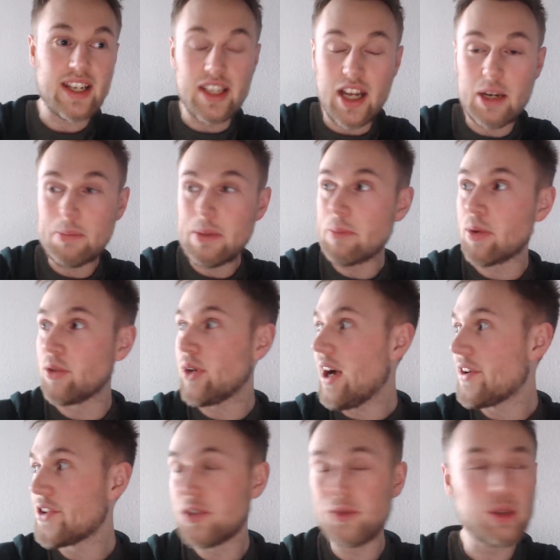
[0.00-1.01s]
A lot of people
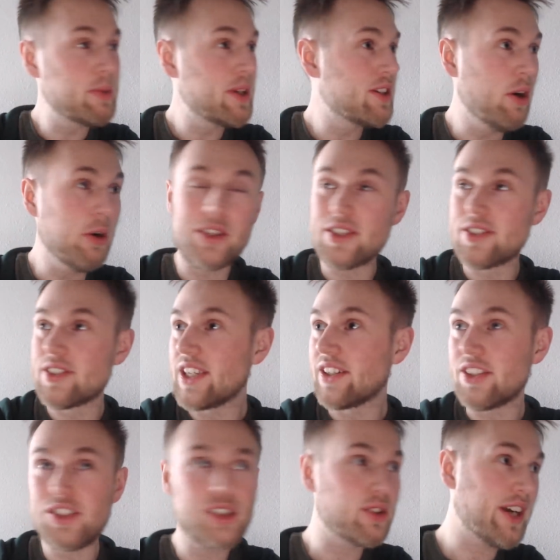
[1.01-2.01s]
around you will be noticing
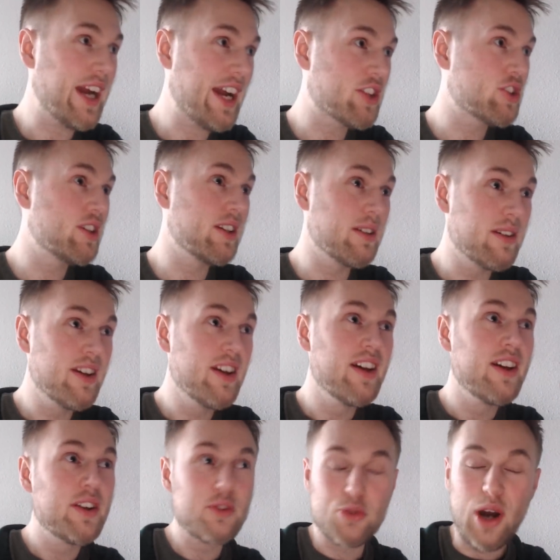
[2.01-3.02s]
that you're actually
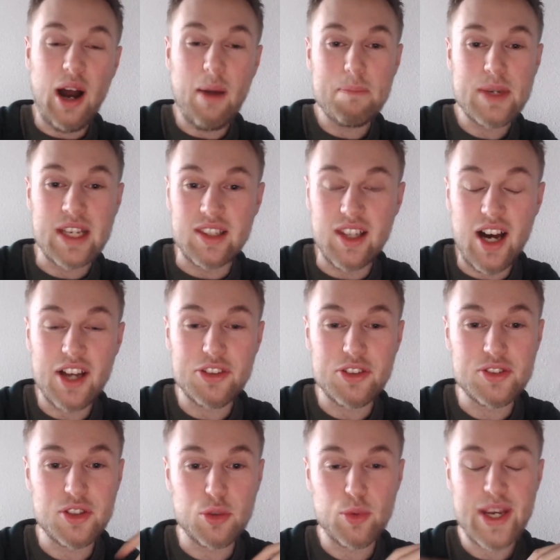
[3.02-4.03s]
dropping a lot
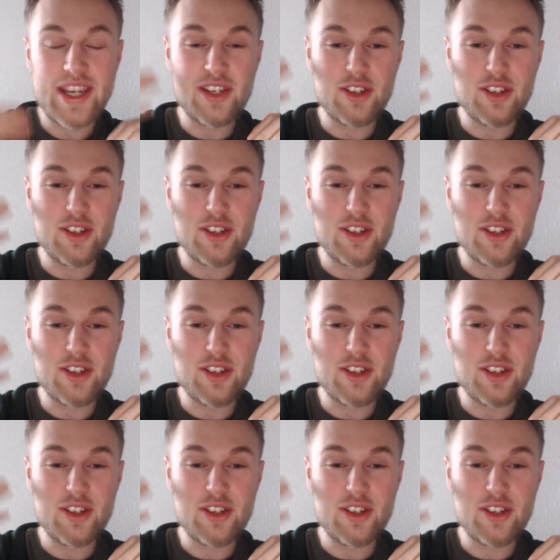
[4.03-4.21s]
on your way.